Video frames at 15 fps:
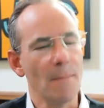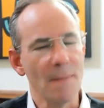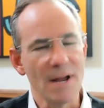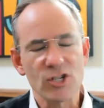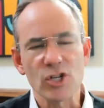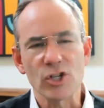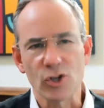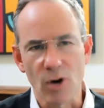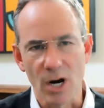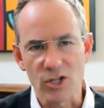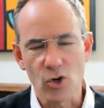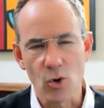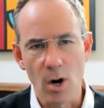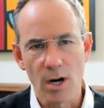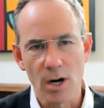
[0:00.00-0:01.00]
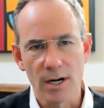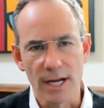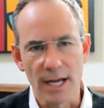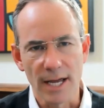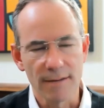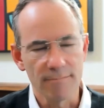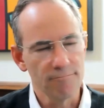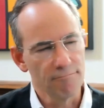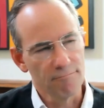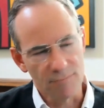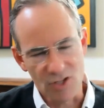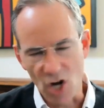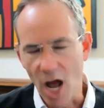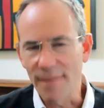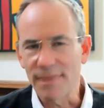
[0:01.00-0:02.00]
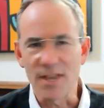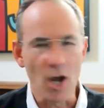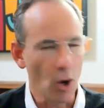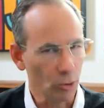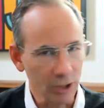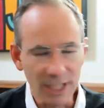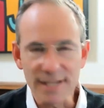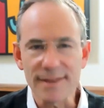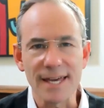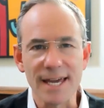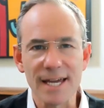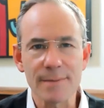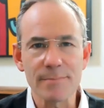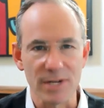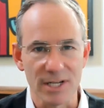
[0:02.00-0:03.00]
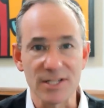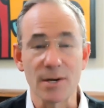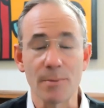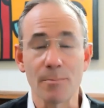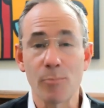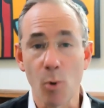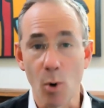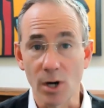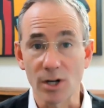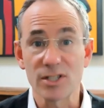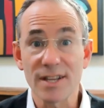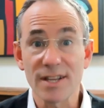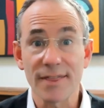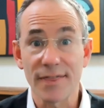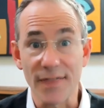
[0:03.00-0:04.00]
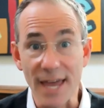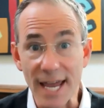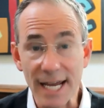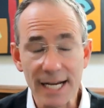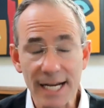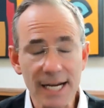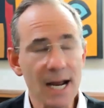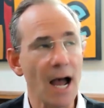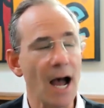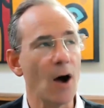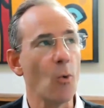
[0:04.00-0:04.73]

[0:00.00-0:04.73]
mentioned the credit score. It's not the only thing, but it's an important thing.